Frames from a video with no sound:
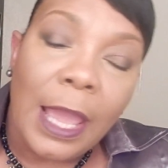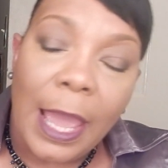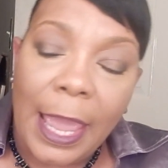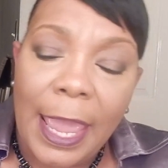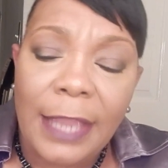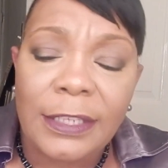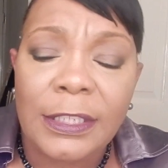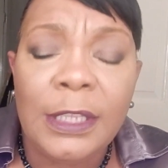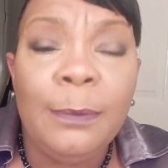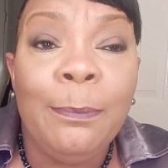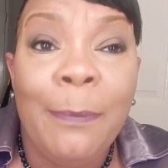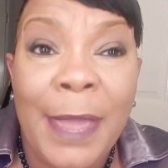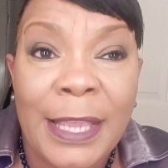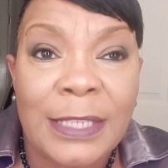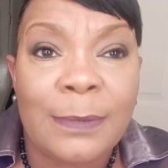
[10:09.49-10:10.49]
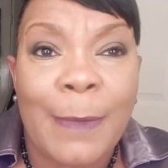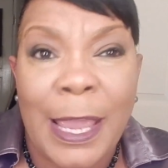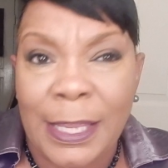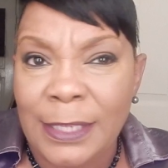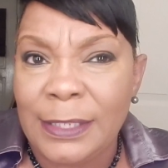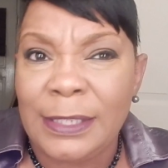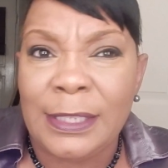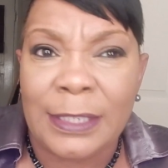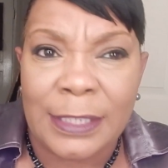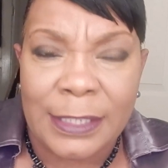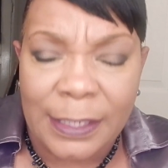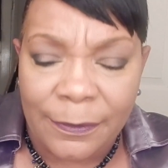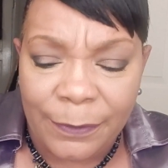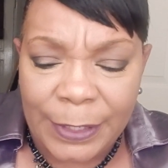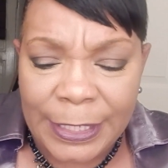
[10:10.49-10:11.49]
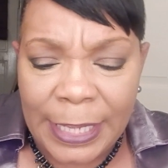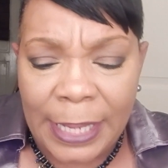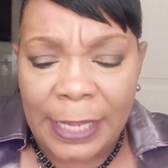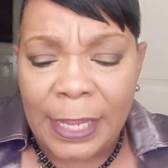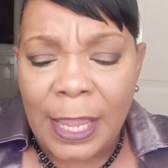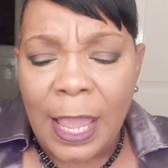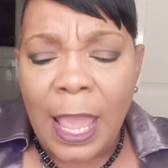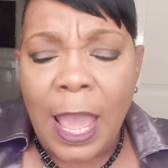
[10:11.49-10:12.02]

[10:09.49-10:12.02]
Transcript: I actually mix my concealers every day.